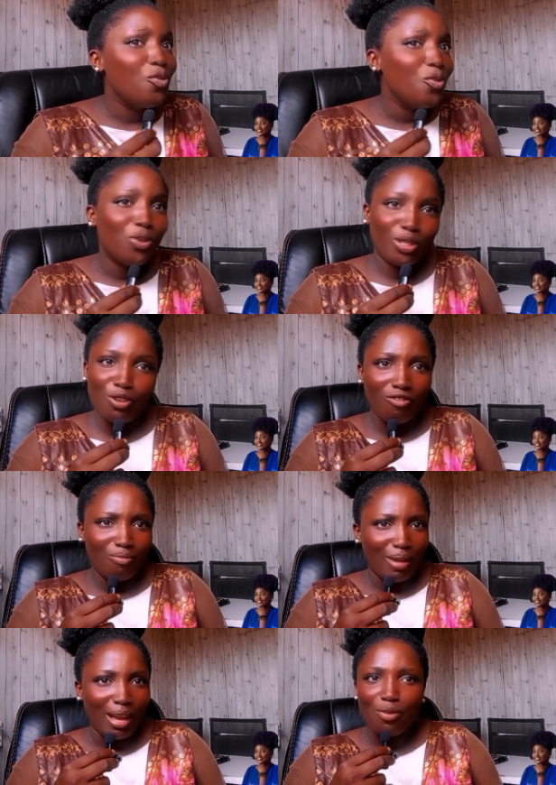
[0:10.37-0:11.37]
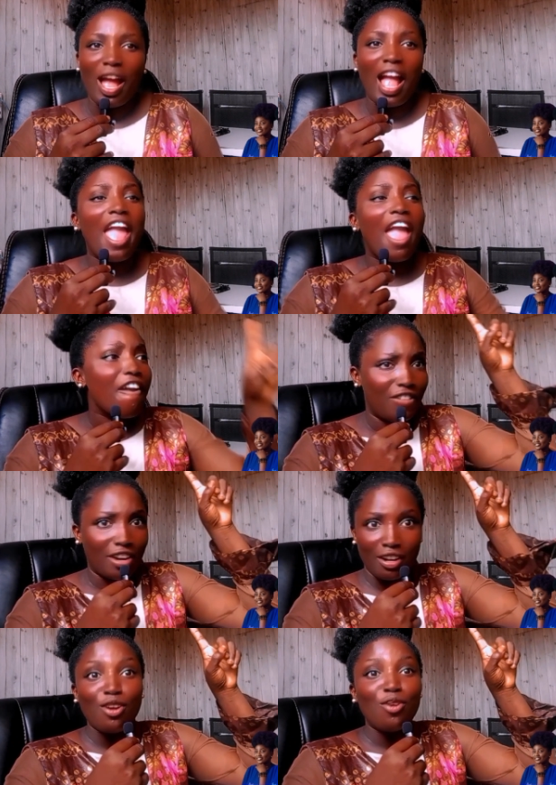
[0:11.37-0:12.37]
daughter of mine will
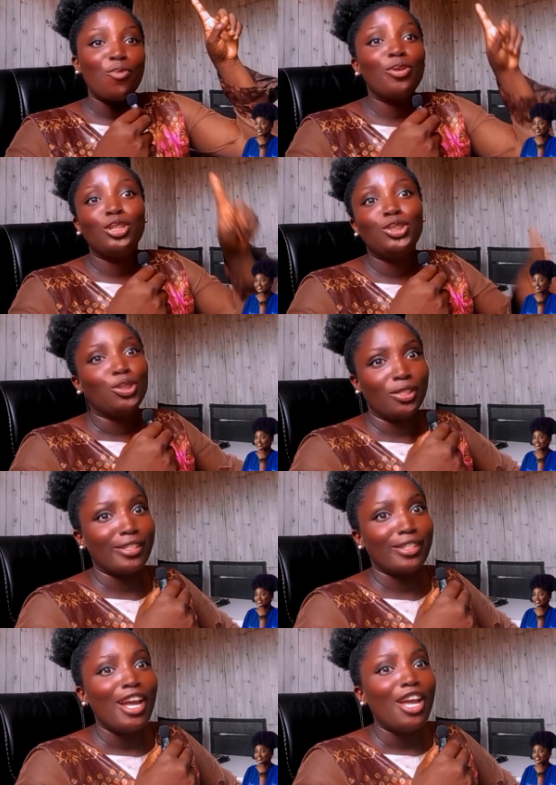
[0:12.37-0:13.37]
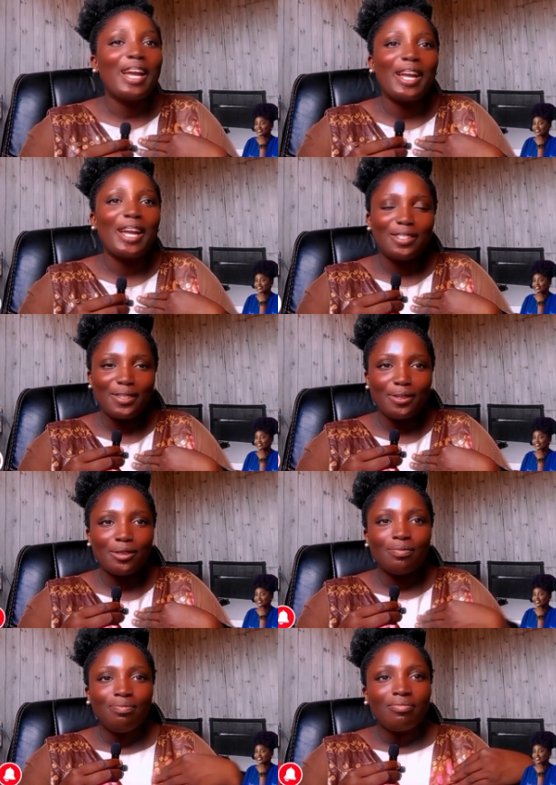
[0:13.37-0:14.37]
ever wear trousers. If I get a
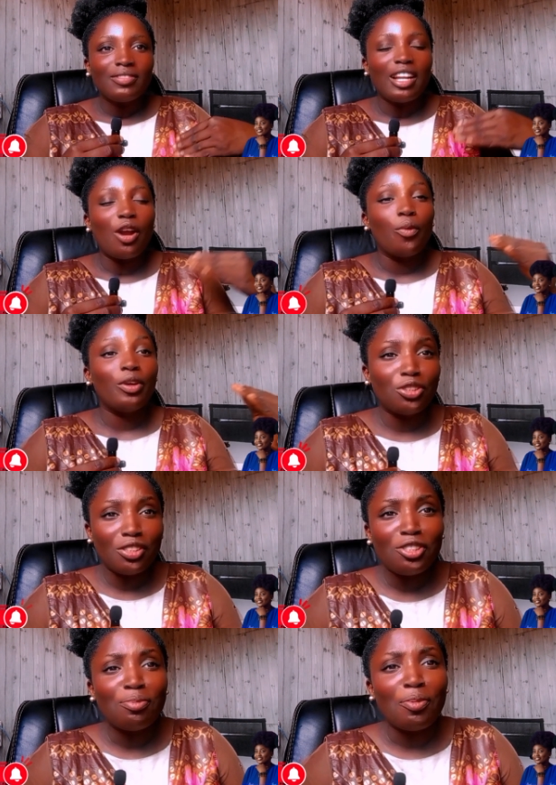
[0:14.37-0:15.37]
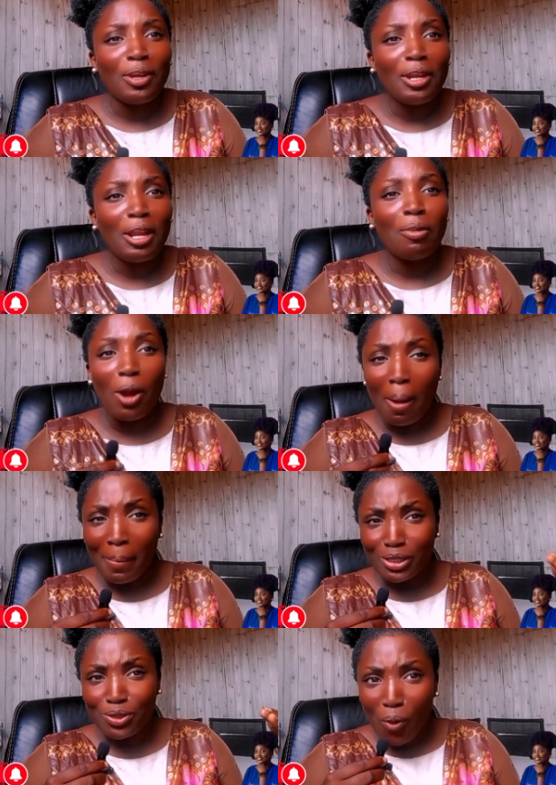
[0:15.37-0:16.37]
school, I wear trousers, but when I'm, I'm
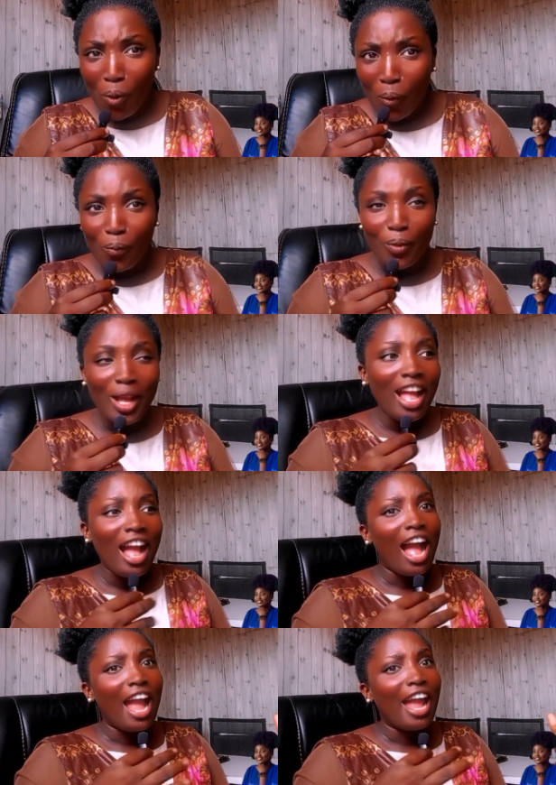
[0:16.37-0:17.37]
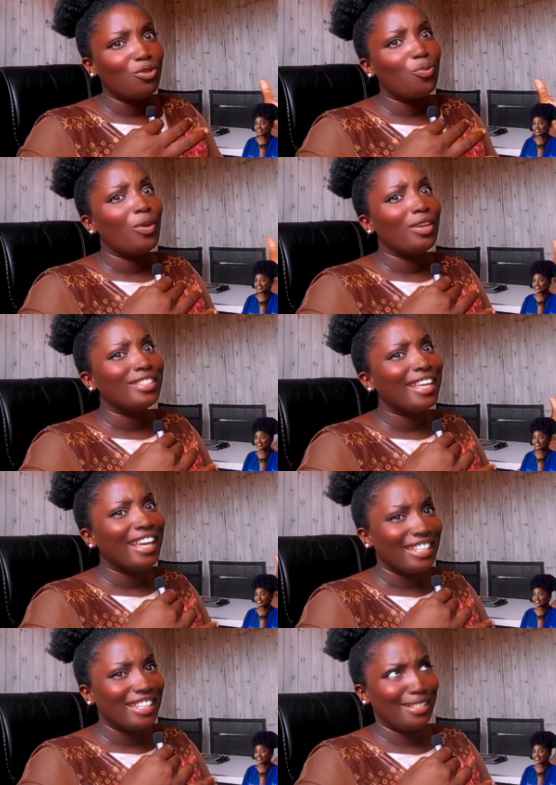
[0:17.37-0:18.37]
at home, I have to wear skirts.